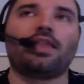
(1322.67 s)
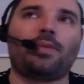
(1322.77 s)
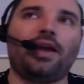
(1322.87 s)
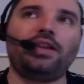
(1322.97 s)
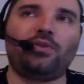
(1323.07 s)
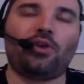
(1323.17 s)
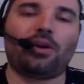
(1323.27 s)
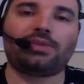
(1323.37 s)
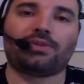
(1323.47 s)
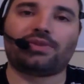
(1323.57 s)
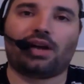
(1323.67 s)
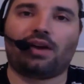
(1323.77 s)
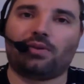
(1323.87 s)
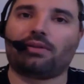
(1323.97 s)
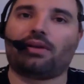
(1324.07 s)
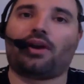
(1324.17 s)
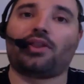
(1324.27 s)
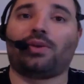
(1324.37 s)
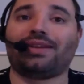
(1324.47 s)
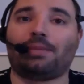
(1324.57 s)
The best forms of software are the
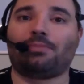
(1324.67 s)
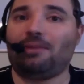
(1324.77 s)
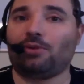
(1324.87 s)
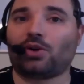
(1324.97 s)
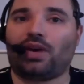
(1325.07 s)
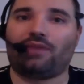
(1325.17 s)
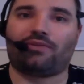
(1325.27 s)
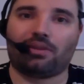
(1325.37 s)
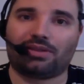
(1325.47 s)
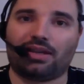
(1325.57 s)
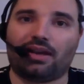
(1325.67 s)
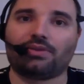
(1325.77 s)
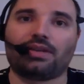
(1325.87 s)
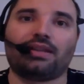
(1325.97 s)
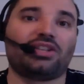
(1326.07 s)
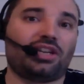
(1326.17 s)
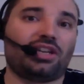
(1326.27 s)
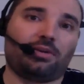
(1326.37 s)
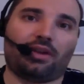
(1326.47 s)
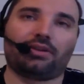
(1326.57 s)
ones that people create for themselves and then share
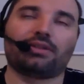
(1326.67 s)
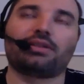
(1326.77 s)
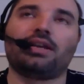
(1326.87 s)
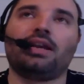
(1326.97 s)
with others.